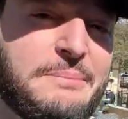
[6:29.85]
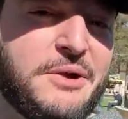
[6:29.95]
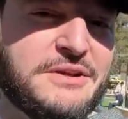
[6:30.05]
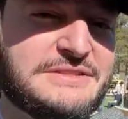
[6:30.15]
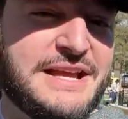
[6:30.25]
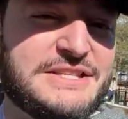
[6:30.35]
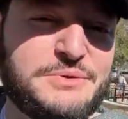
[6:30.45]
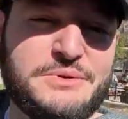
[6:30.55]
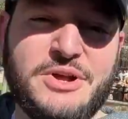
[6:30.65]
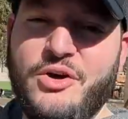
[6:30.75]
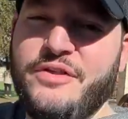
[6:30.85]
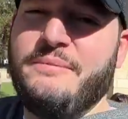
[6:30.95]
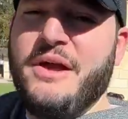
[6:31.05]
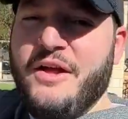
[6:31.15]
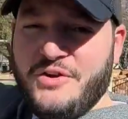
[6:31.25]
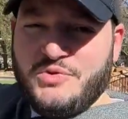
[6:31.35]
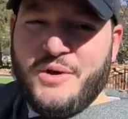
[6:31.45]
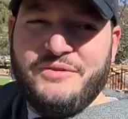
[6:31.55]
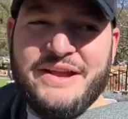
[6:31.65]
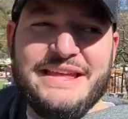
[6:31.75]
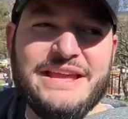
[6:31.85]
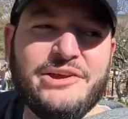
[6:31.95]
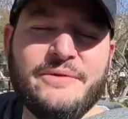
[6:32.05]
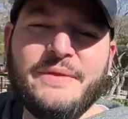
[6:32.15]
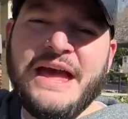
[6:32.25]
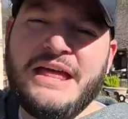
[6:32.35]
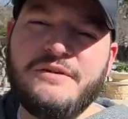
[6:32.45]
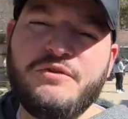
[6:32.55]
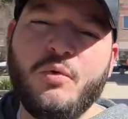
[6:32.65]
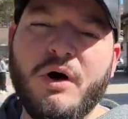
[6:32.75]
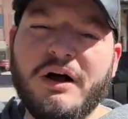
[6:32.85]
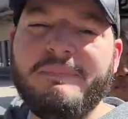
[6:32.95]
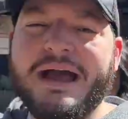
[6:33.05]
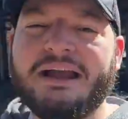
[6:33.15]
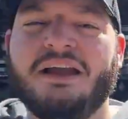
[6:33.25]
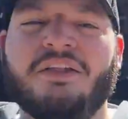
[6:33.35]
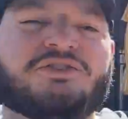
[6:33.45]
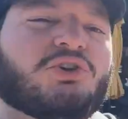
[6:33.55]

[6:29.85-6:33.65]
parks, I guess you would call them. There's one right here. And if you walk back, there's a